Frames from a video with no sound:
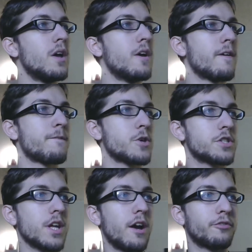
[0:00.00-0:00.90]

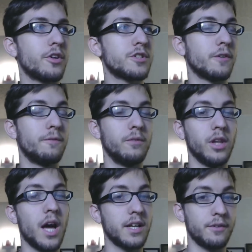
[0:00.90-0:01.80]
First off, there's a
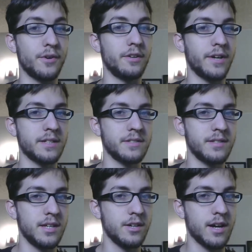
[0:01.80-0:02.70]
lot of different devices
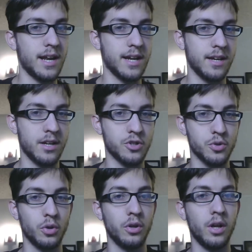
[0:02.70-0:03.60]
that your Kinect can
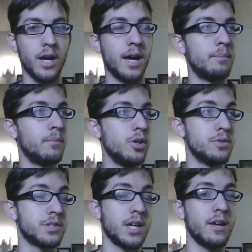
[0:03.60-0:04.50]
control
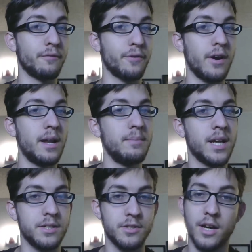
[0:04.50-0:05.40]
using infrared,
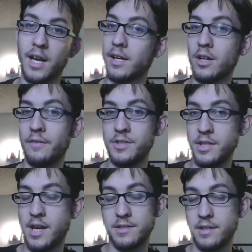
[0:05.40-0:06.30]
because your Kinect
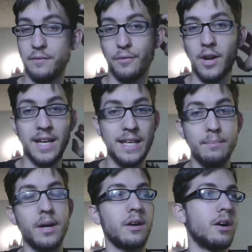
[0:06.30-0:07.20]
obviously has an infrared
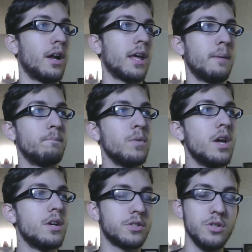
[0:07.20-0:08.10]
emitter on it.
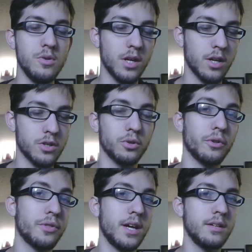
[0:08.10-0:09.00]
So you can control
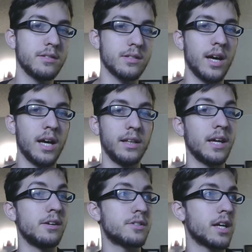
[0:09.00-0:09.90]
things
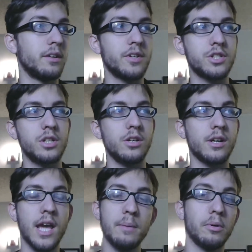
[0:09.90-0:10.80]
like your television, your
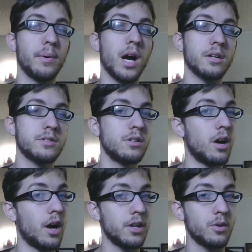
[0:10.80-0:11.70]
cable box, your
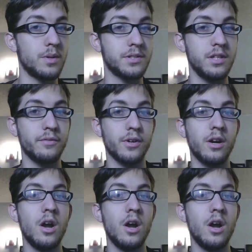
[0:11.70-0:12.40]
audio receiver,